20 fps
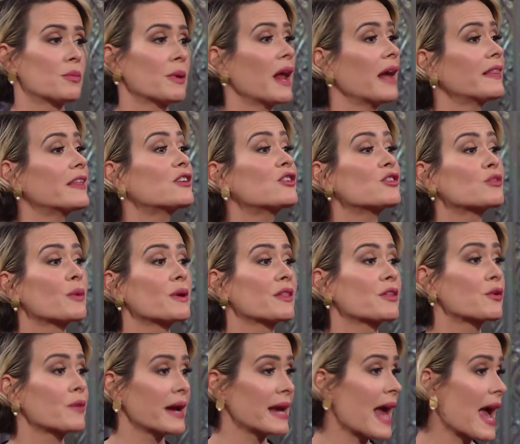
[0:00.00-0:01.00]
But I think she's one of
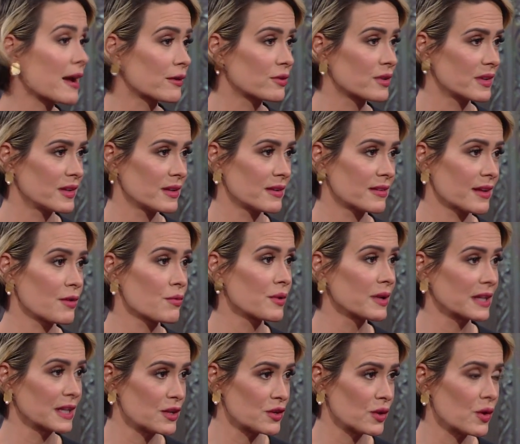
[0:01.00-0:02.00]
the great actresses. I
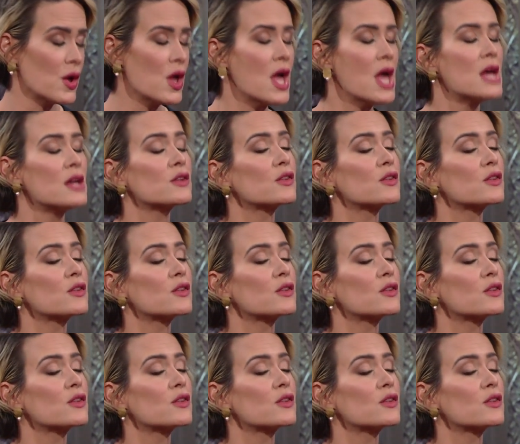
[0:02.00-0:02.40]
really do. Good.